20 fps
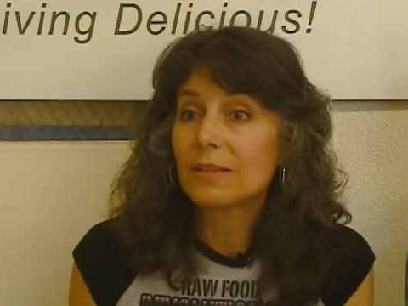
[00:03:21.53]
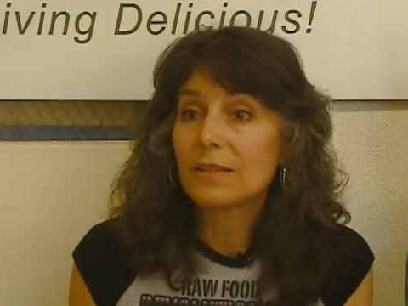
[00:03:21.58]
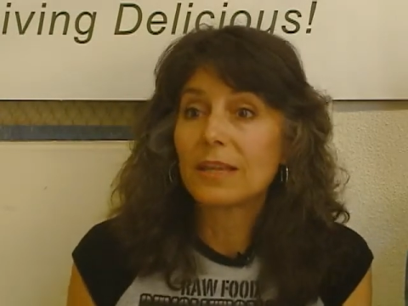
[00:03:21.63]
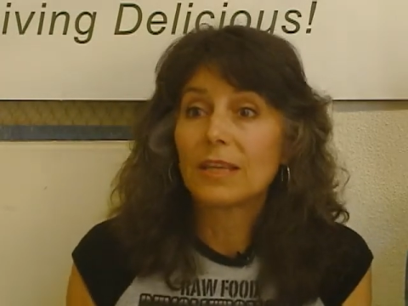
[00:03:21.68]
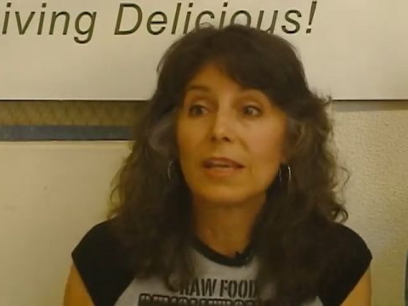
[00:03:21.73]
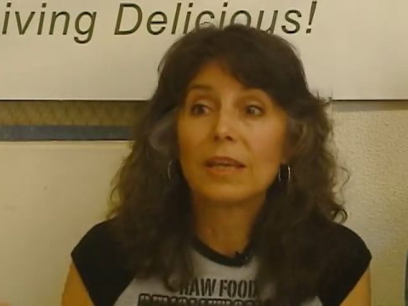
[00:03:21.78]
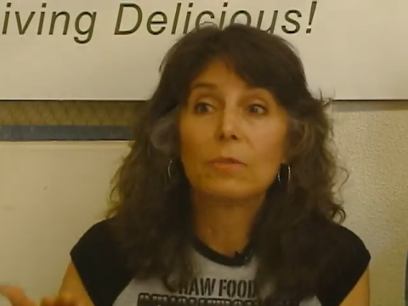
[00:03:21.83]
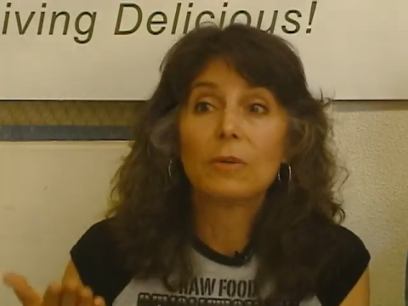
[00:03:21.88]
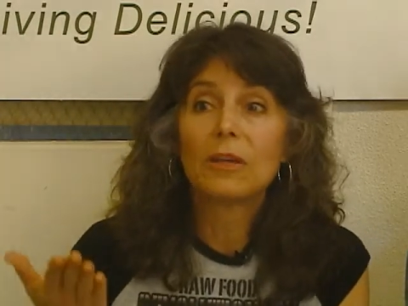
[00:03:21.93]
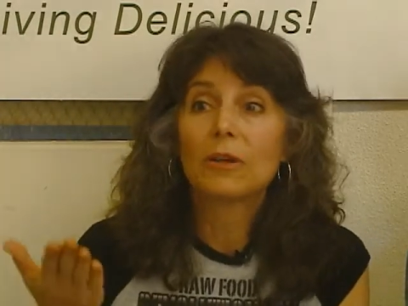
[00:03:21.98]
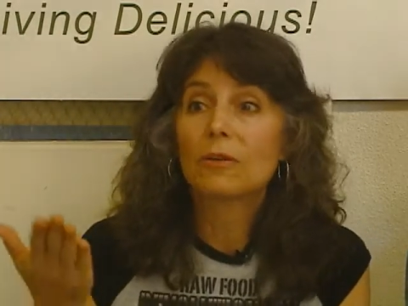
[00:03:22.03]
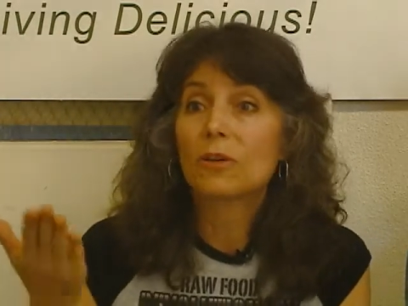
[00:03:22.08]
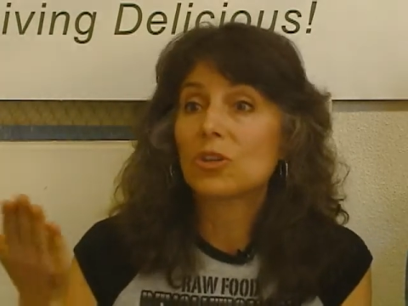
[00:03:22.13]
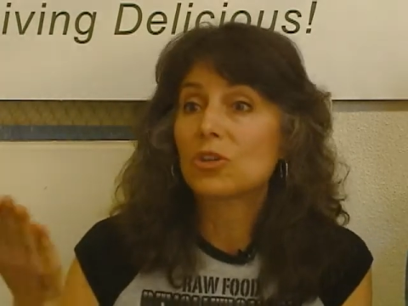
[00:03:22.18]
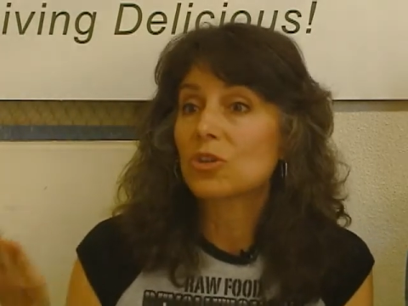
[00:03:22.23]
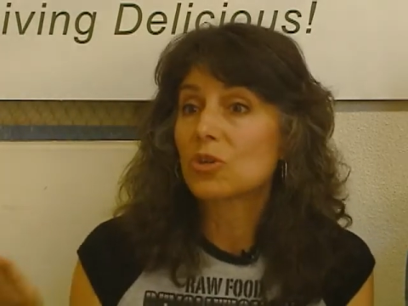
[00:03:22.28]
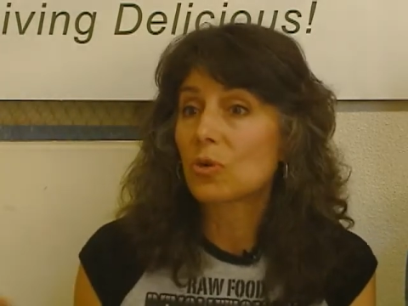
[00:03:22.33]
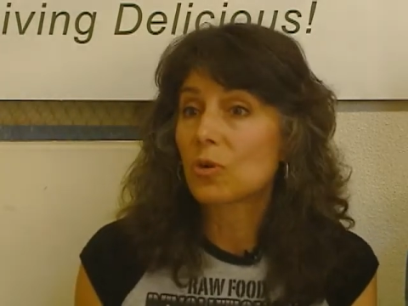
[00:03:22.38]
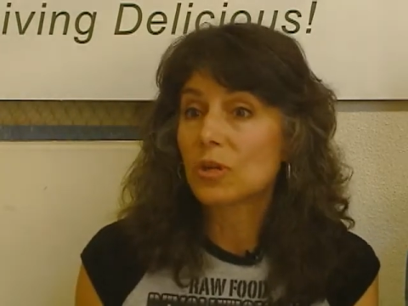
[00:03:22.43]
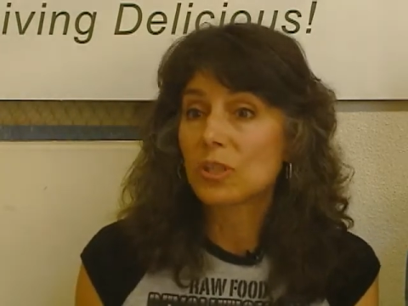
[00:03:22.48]
they keep hearing
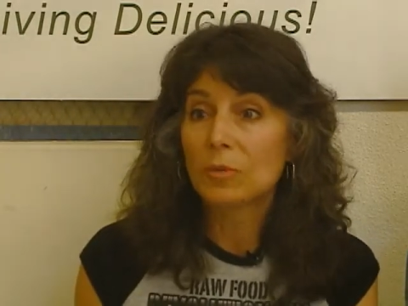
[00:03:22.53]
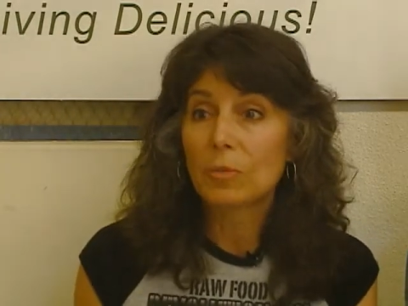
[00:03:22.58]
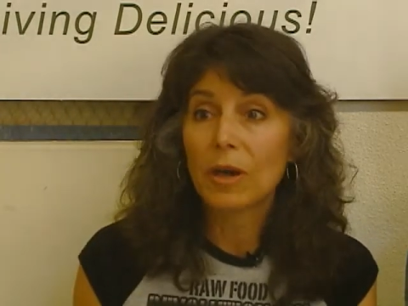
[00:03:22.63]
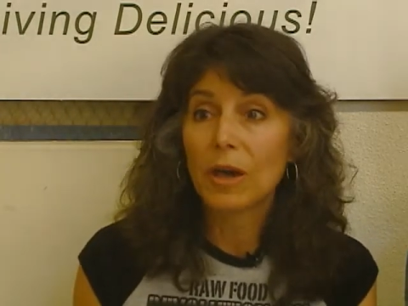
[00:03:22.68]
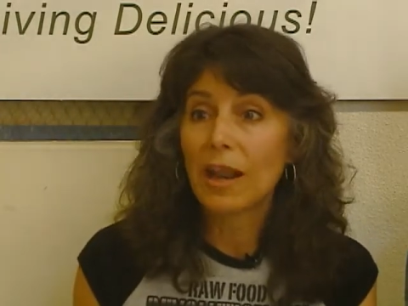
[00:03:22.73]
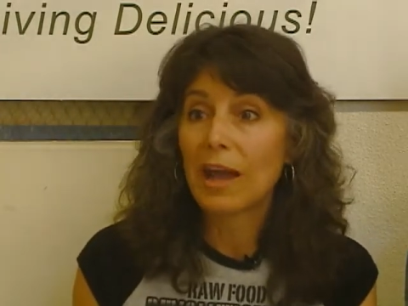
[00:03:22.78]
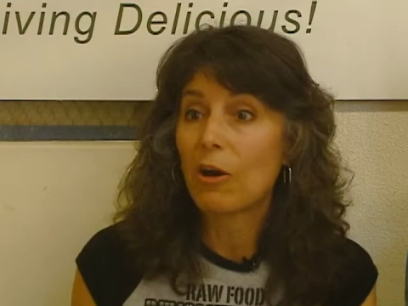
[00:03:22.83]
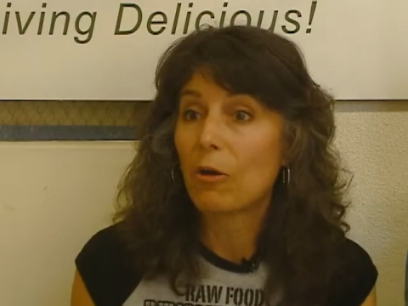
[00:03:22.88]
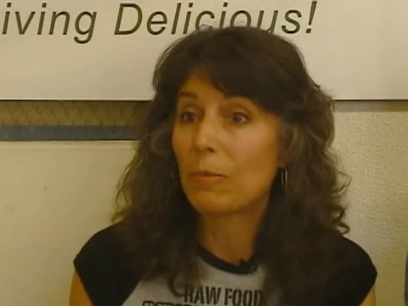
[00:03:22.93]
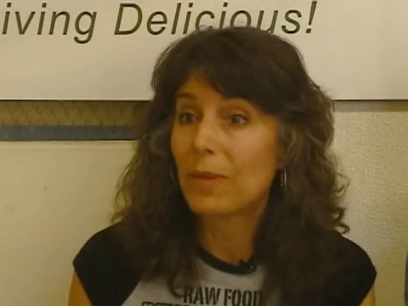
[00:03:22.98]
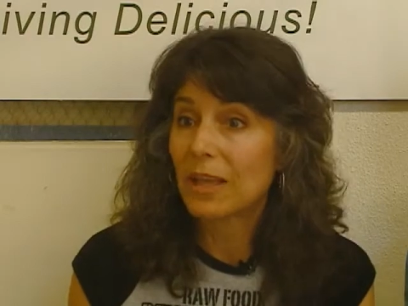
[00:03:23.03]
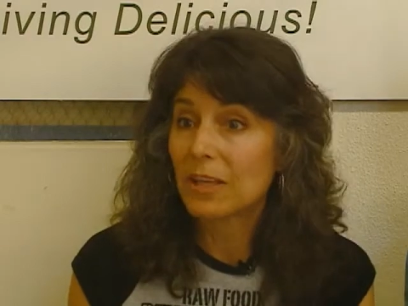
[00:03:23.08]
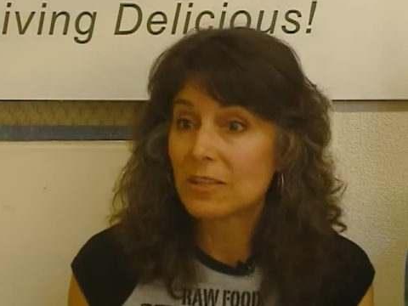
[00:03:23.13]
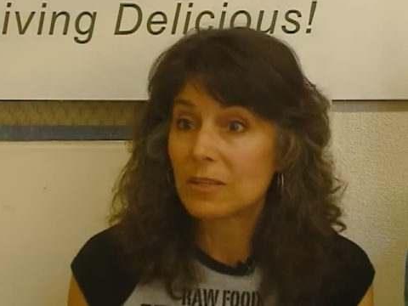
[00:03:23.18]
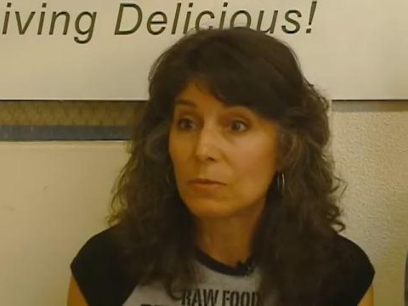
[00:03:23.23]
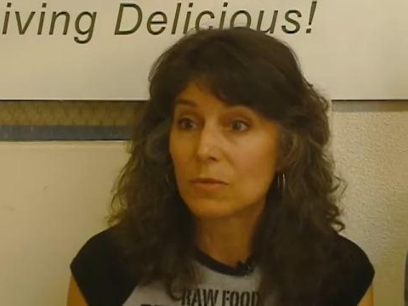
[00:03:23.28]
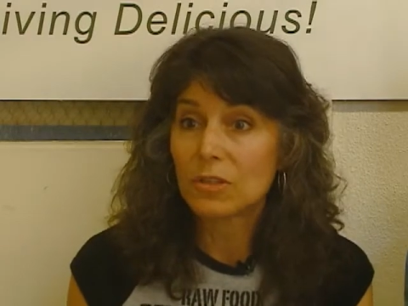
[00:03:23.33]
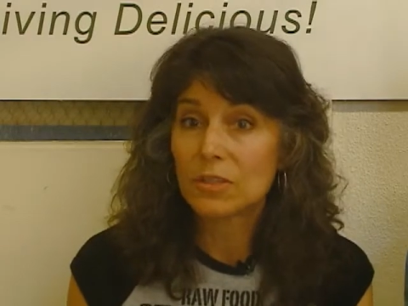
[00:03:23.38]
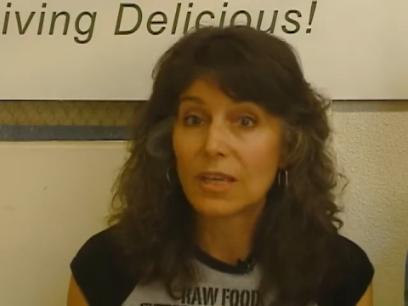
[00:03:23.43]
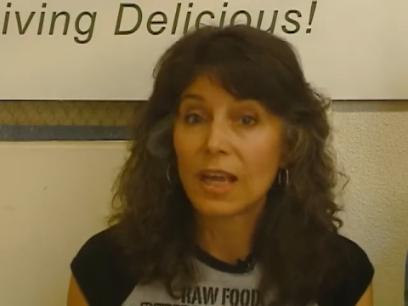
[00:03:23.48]
stories about how it makes
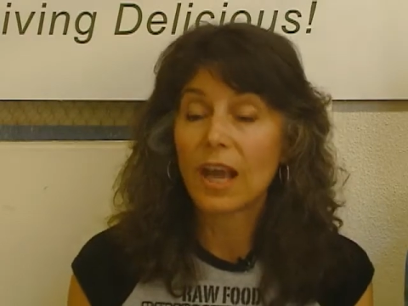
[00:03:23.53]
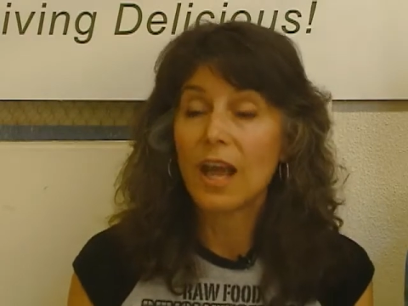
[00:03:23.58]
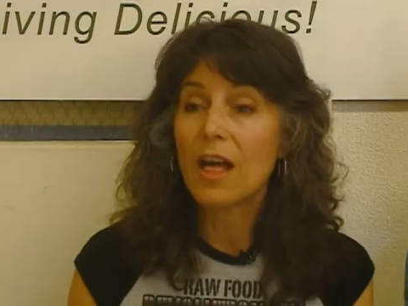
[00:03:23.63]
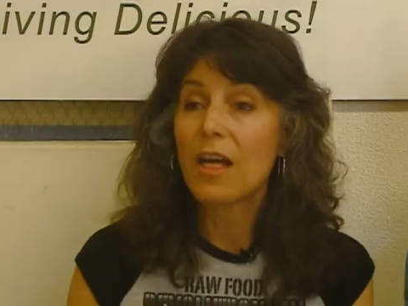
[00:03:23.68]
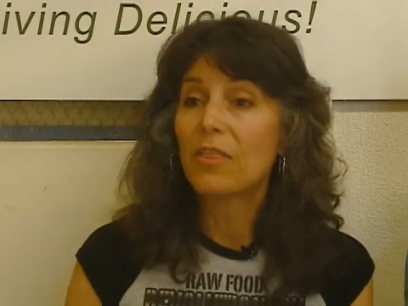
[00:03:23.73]
them sick.